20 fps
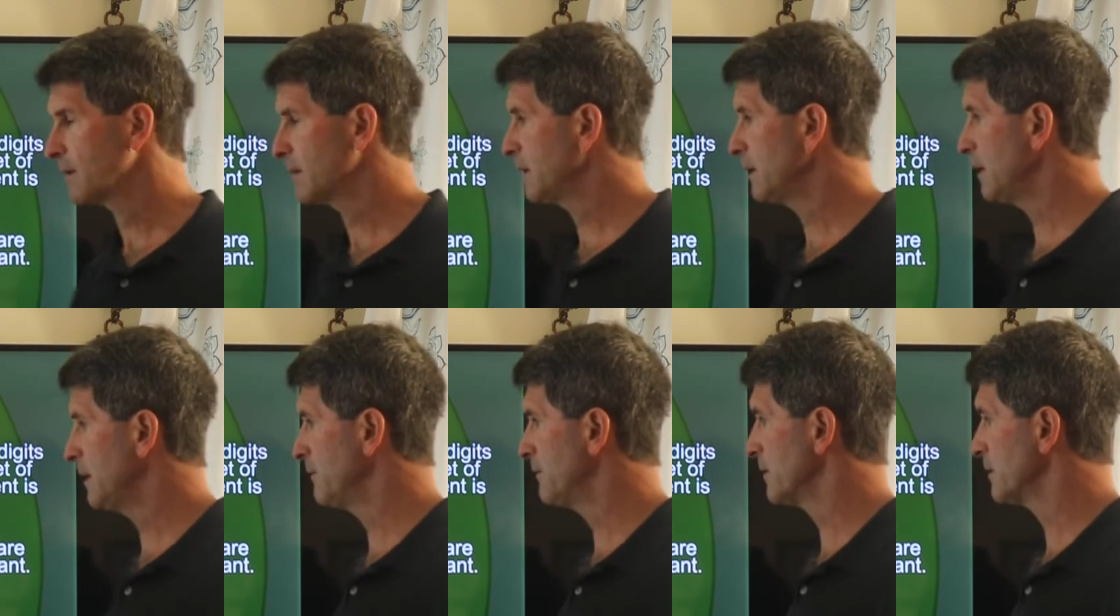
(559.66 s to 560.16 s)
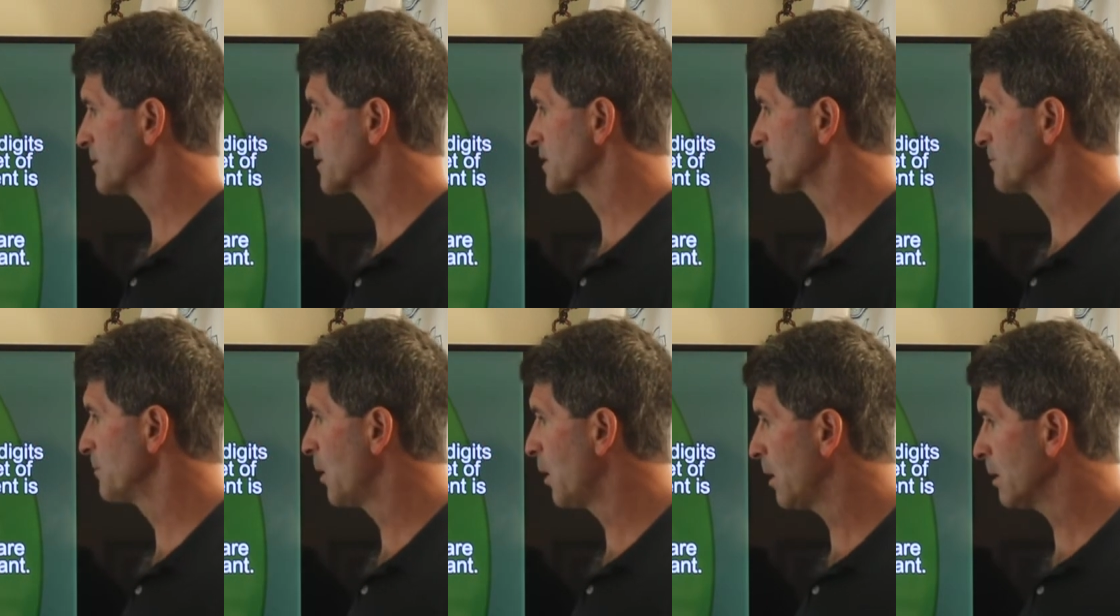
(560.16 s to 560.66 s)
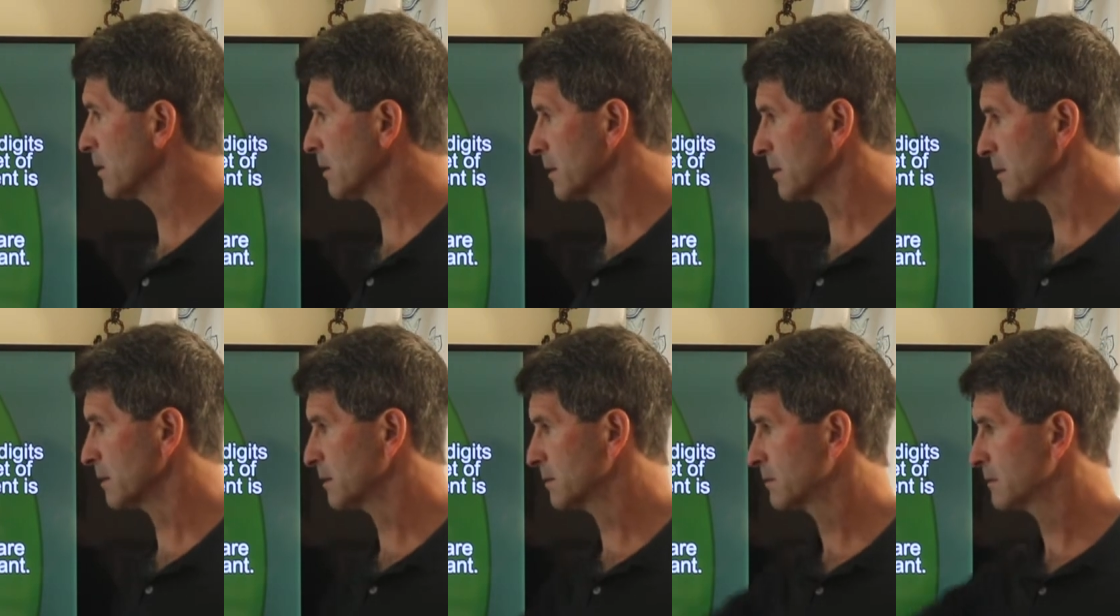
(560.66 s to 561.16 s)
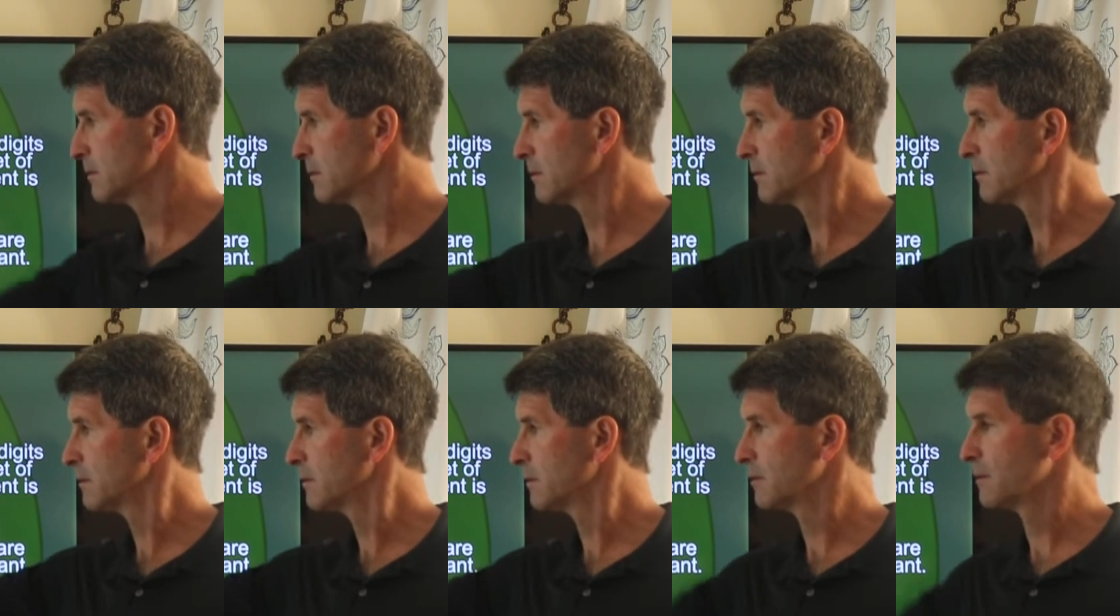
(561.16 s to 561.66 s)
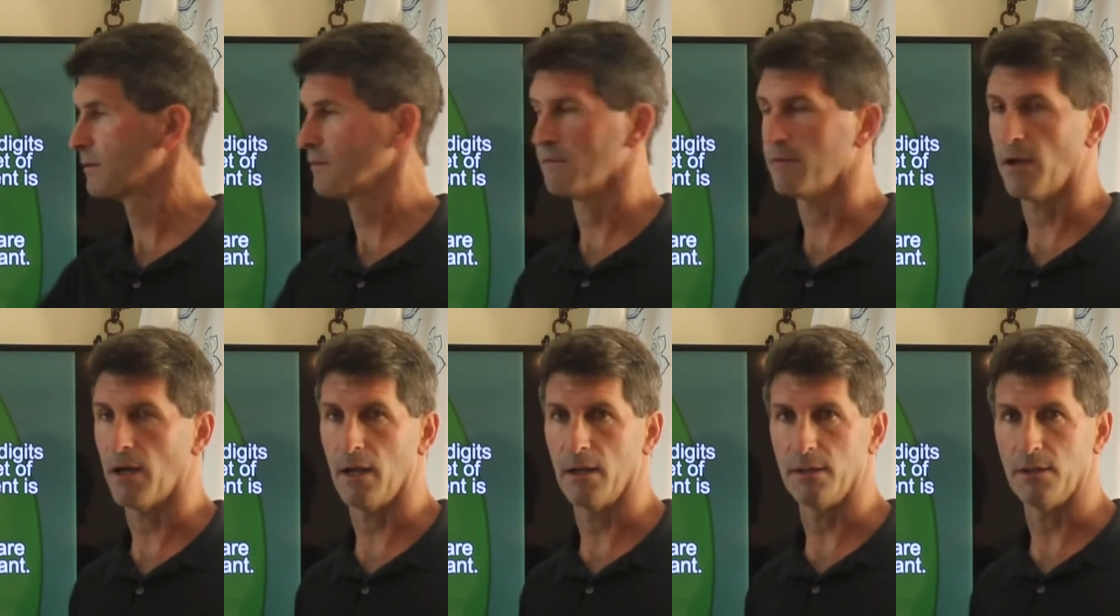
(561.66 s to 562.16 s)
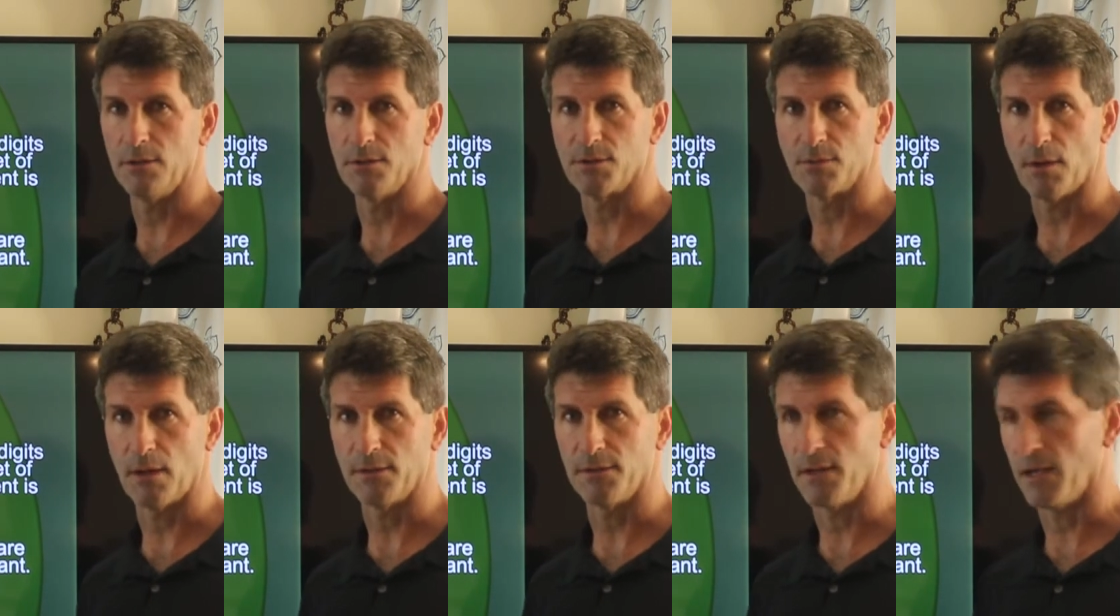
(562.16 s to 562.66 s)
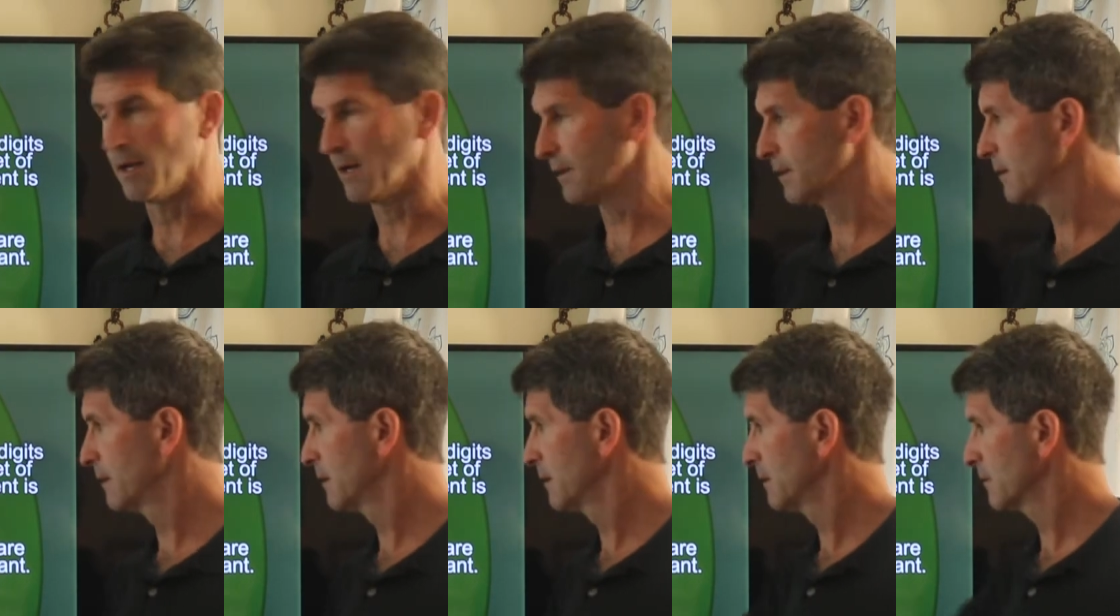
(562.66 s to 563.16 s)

even smaller values right there,